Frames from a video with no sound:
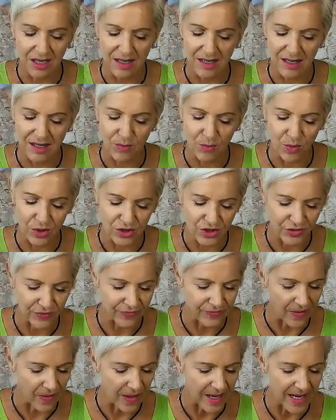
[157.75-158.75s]
watch your
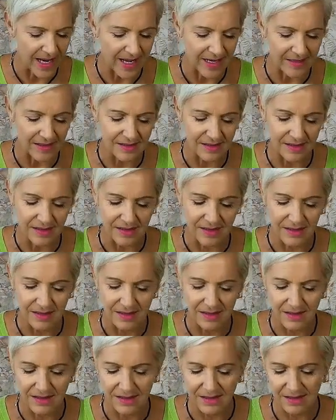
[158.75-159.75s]

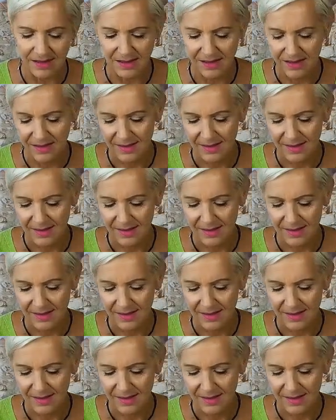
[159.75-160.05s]
finances.